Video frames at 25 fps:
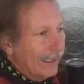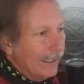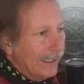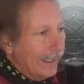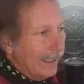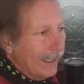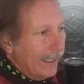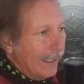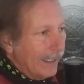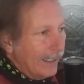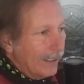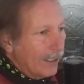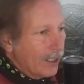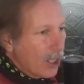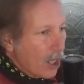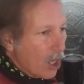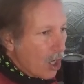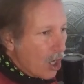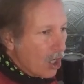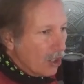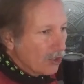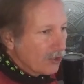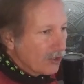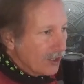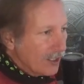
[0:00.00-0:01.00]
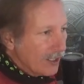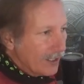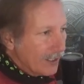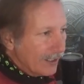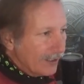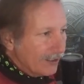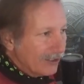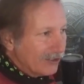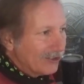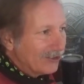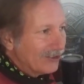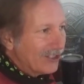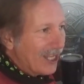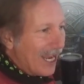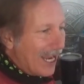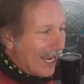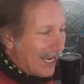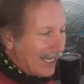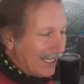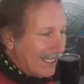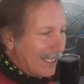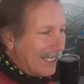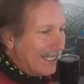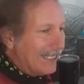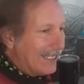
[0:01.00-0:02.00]
and causing a
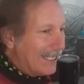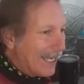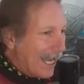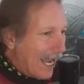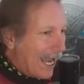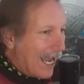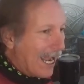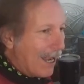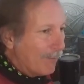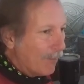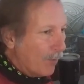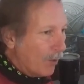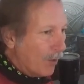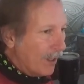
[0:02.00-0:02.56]
standing time